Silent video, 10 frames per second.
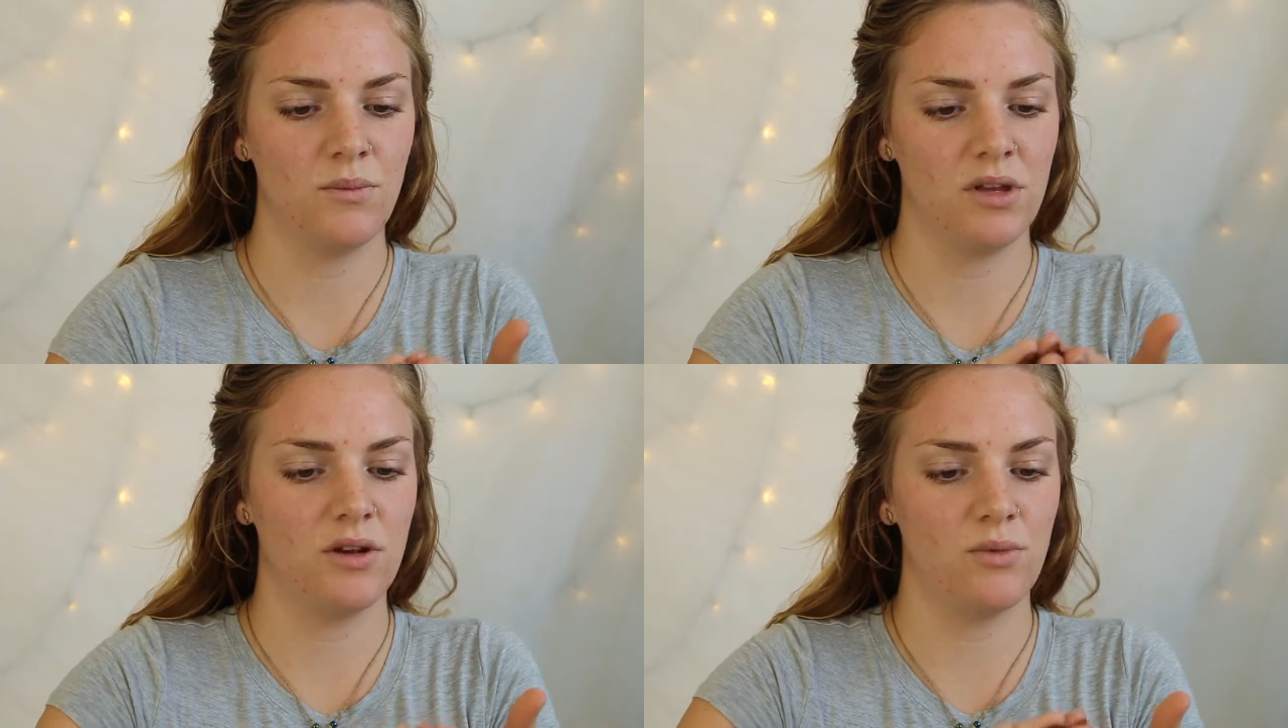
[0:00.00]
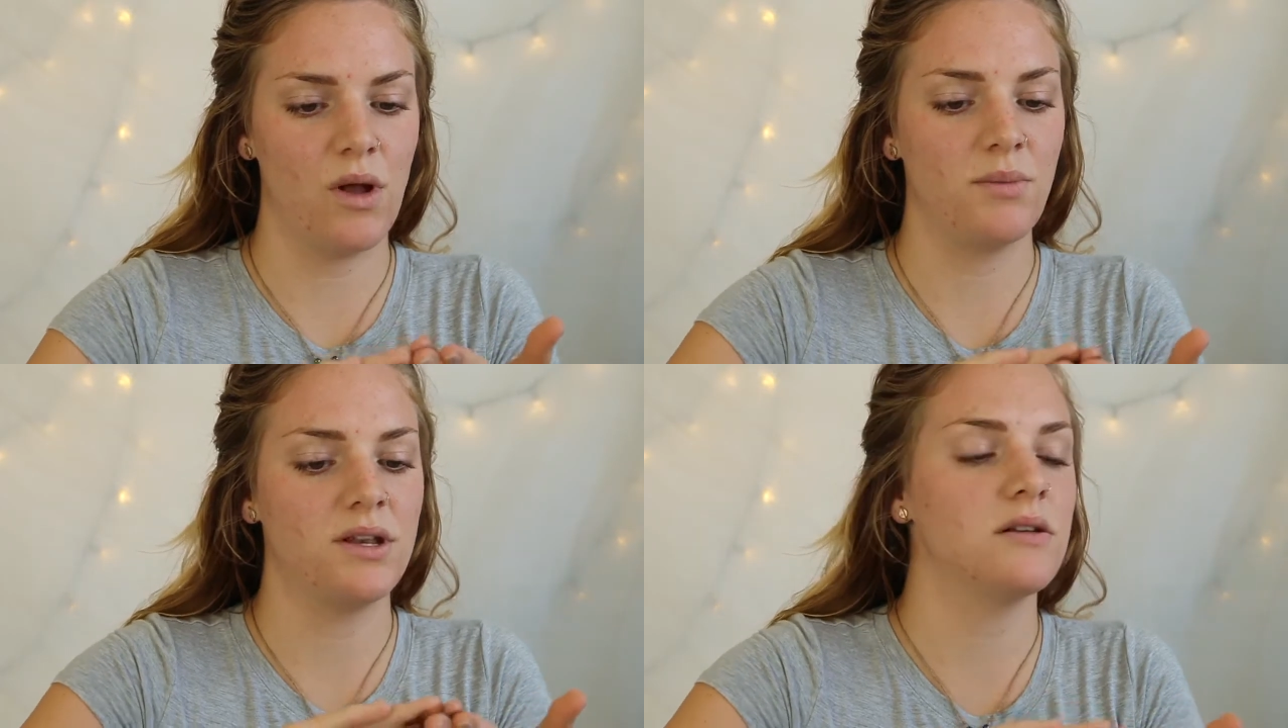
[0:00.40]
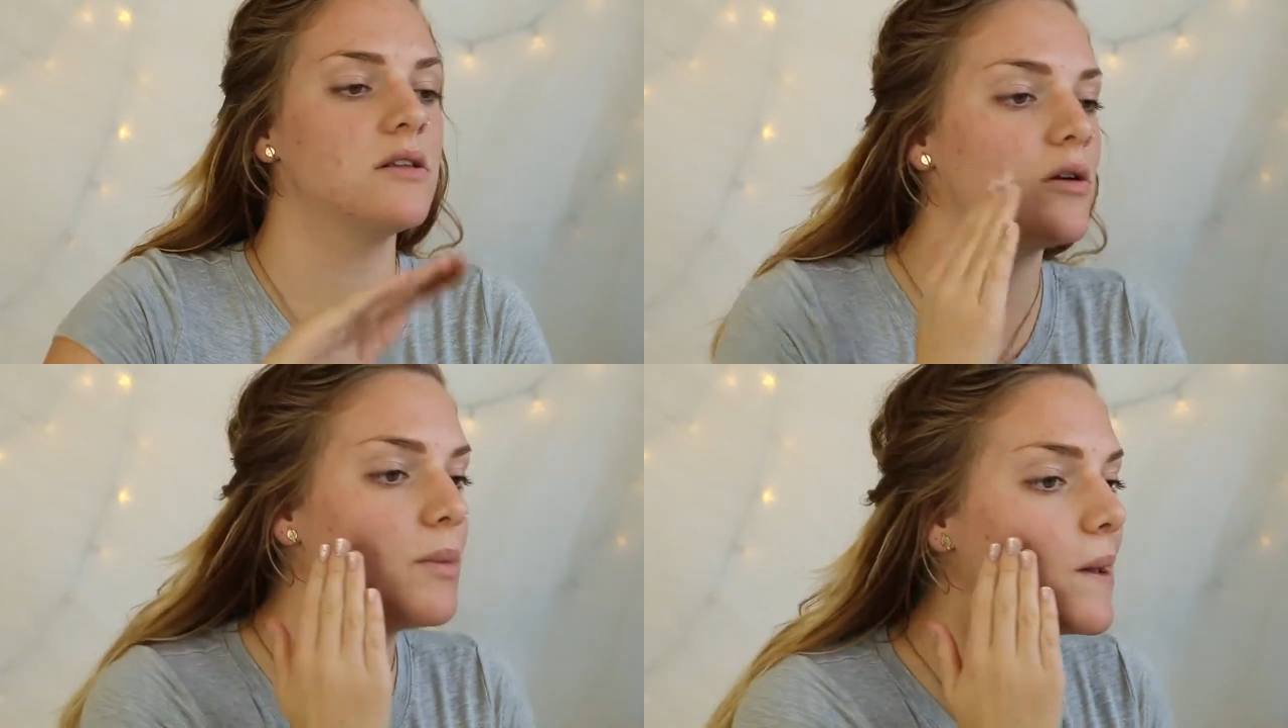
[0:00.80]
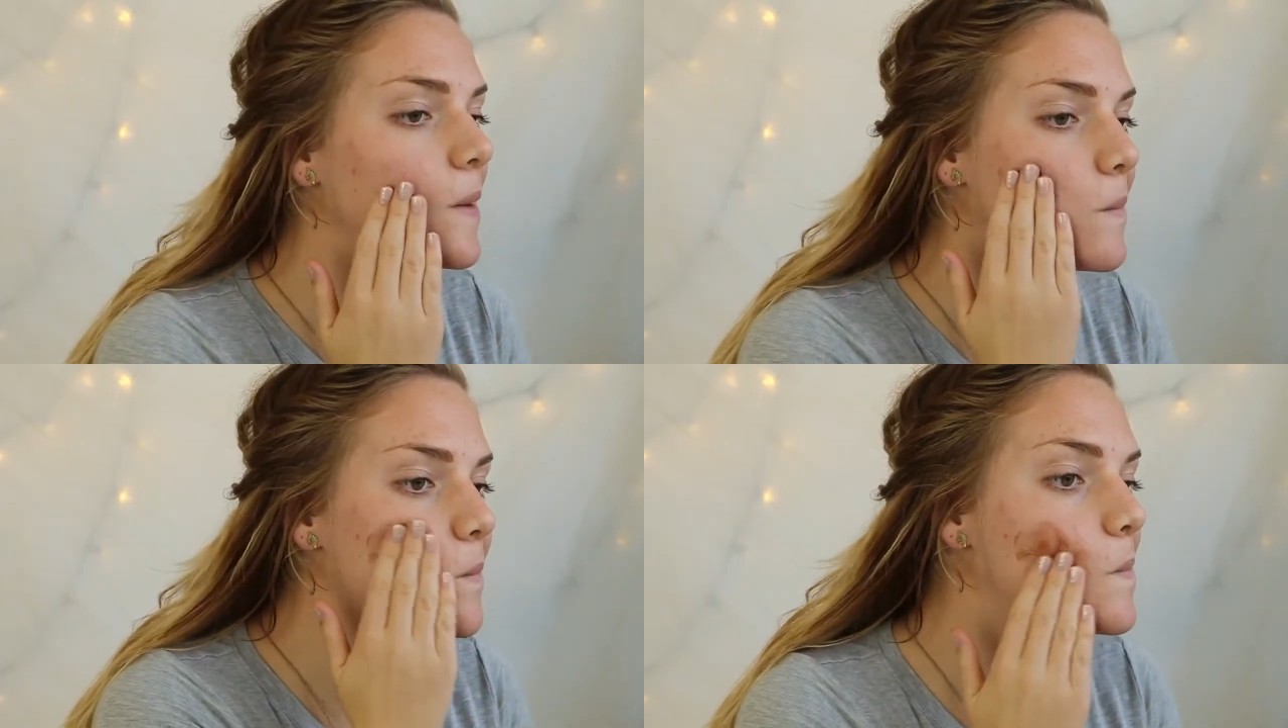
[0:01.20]
I'm gonna rub it in a little
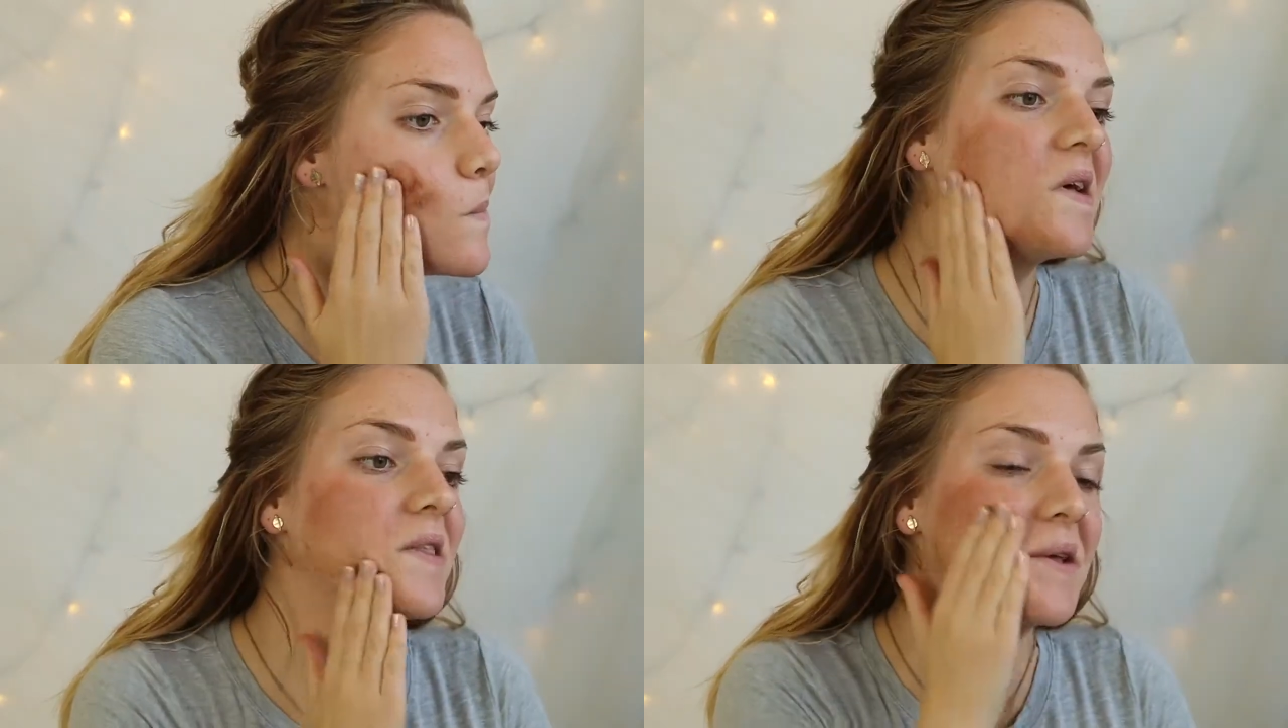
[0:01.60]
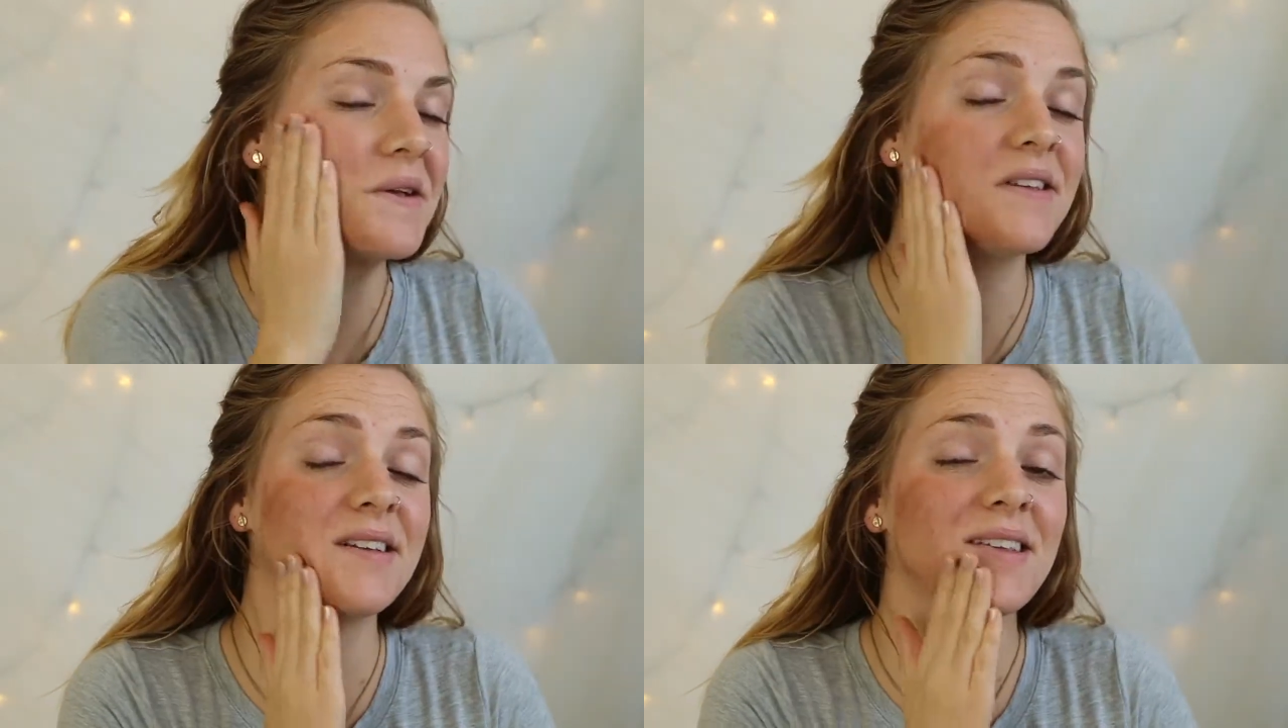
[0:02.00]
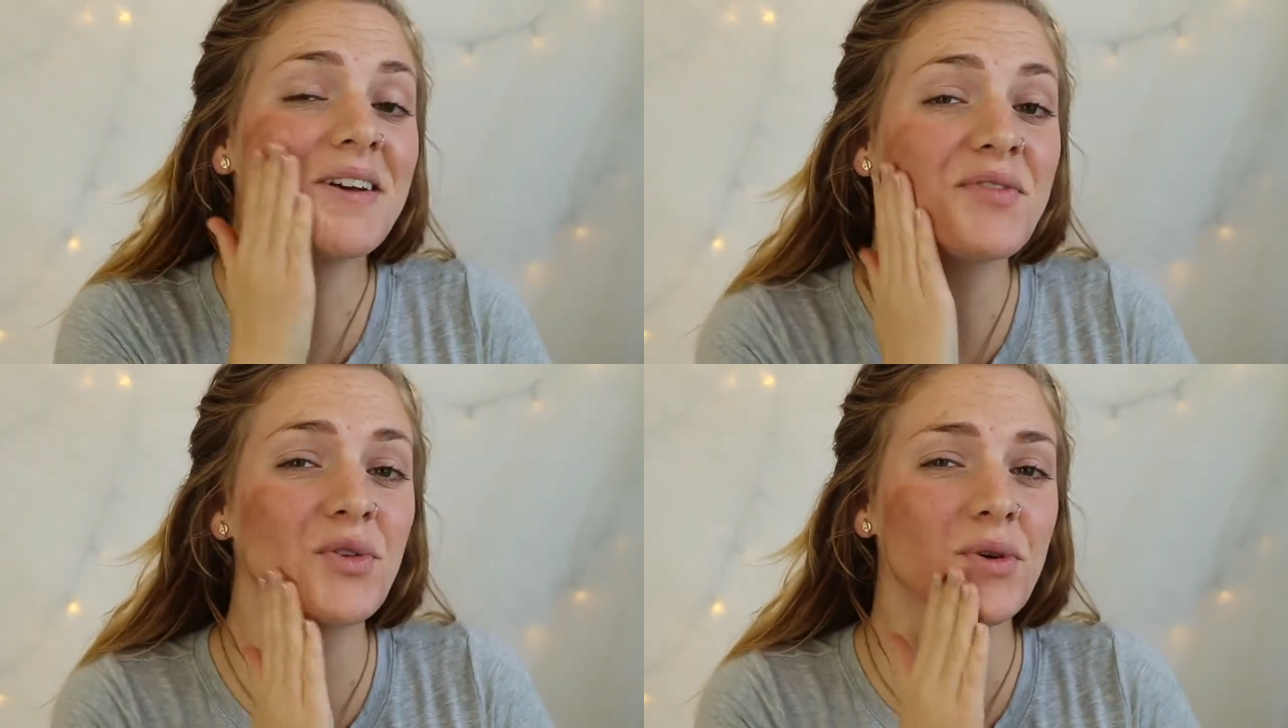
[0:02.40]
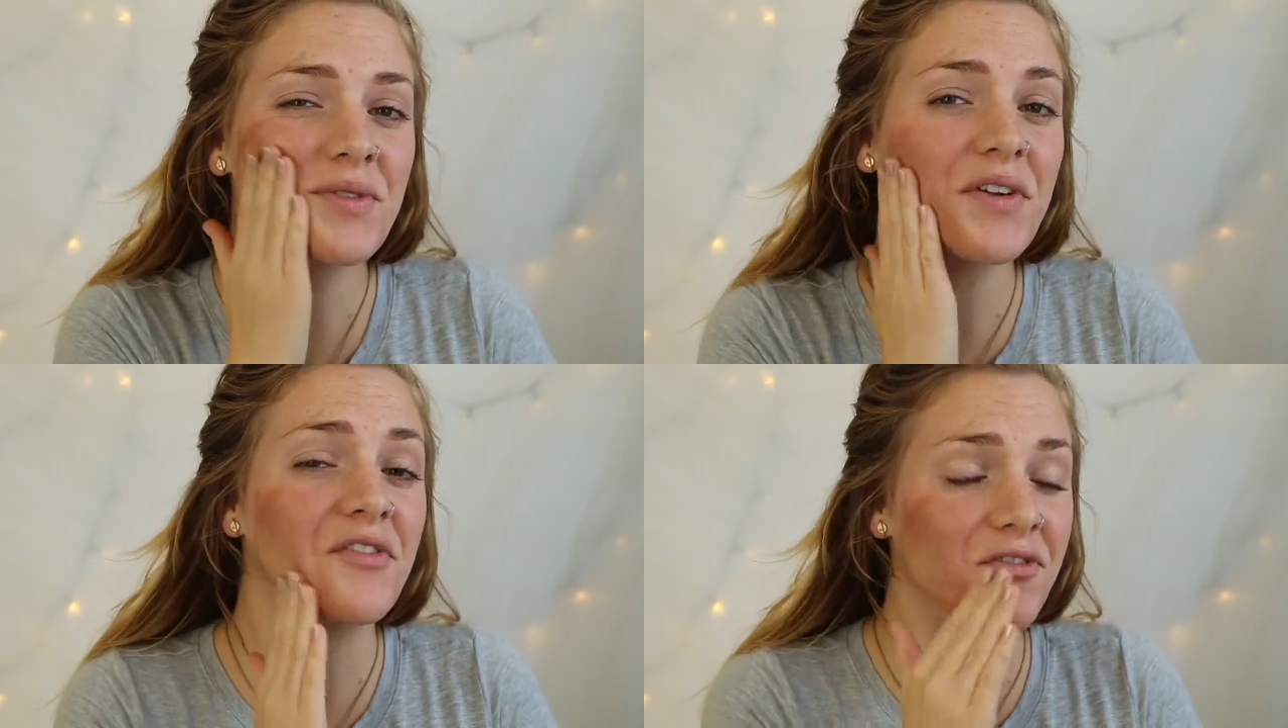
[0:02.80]
bit. And like, it does have sort
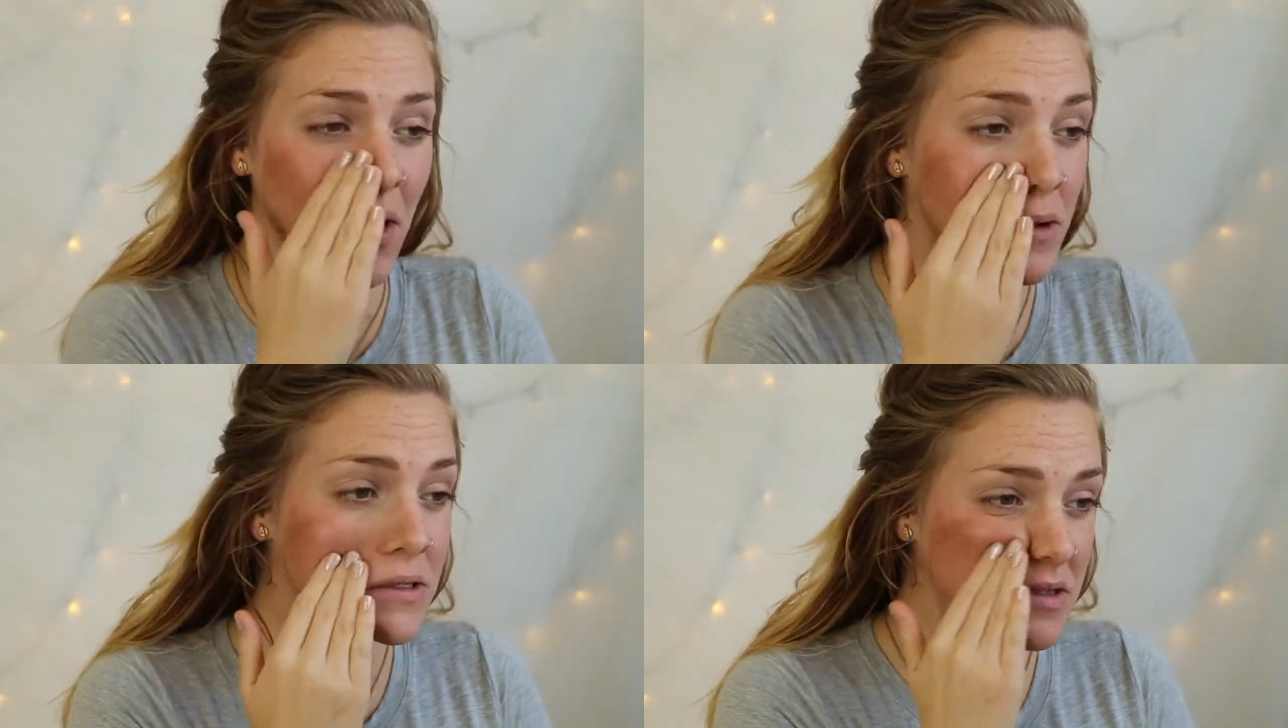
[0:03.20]
of a funk,